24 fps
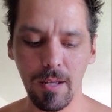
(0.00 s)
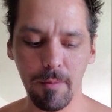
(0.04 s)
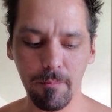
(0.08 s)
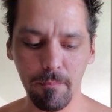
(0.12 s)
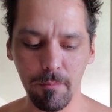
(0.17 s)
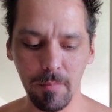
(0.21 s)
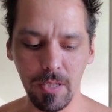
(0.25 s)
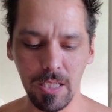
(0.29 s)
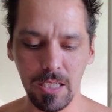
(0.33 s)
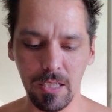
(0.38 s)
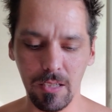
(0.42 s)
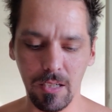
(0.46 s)

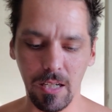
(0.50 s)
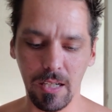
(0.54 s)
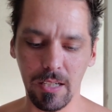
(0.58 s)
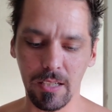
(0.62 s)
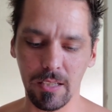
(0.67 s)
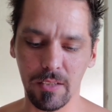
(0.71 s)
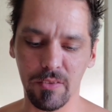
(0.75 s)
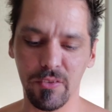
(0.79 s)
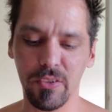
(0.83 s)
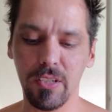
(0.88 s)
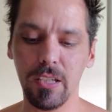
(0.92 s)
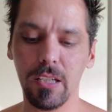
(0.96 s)
meet and
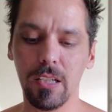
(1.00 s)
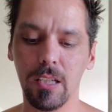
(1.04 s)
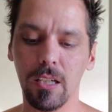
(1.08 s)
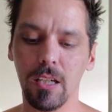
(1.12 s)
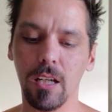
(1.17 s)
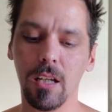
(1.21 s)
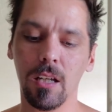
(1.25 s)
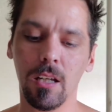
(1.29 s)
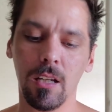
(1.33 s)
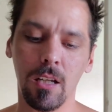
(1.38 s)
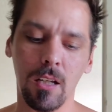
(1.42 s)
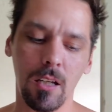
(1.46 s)
exceed
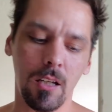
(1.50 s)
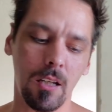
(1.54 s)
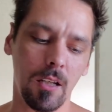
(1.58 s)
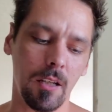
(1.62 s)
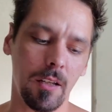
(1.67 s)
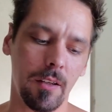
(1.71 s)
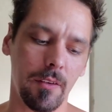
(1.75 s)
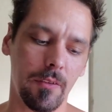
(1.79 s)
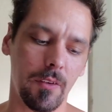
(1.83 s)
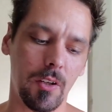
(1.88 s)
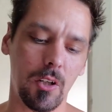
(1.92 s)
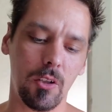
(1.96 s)

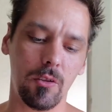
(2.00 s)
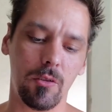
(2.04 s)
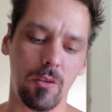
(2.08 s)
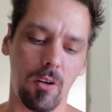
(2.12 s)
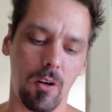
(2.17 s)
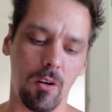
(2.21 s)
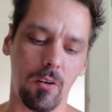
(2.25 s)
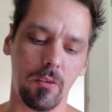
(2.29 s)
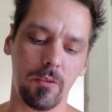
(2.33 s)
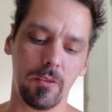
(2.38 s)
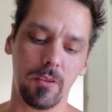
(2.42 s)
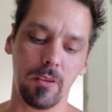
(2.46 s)
their
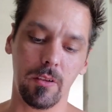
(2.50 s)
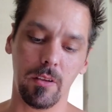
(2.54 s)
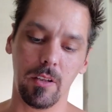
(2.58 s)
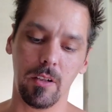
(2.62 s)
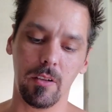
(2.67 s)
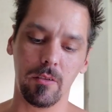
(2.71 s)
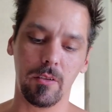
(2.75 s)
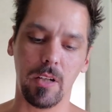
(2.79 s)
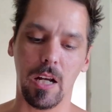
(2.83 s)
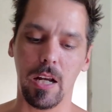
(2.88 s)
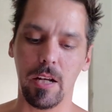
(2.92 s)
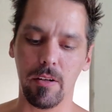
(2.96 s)
drawings and
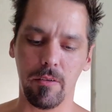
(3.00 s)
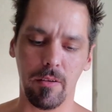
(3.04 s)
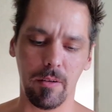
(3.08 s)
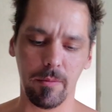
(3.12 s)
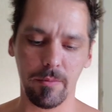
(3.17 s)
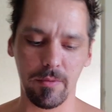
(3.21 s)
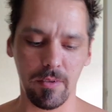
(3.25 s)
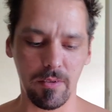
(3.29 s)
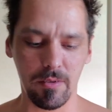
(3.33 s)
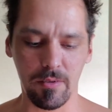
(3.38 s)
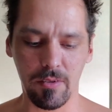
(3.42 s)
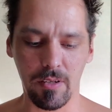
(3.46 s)
their
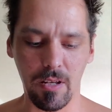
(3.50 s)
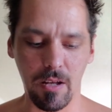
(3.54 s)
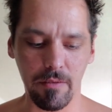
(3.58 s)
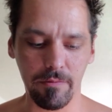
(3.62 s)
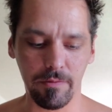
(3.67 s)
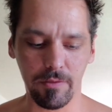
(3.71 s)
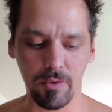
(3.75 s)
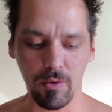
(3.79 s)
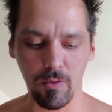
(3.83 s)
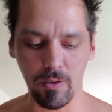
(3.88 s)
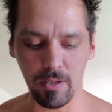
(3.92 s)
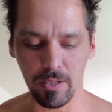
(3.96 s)
diagrams and
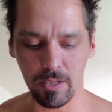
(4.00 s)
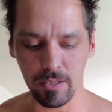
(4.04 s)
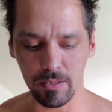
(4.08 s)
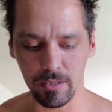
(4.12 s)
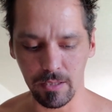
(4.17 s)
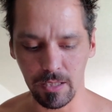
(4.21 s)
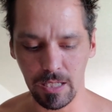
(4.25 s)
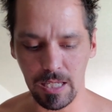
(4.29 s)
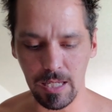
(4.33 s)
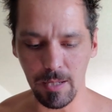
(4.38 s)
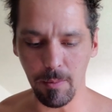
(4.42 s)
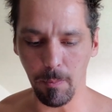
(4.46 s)
stuff, so I can
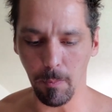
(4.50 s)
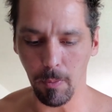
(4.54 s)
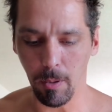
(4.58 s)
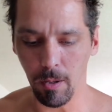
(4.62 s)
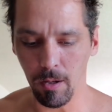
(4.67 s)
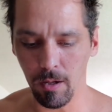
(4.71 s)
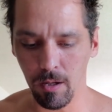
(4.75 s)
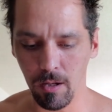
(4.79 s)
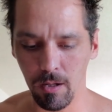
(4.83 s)
keep,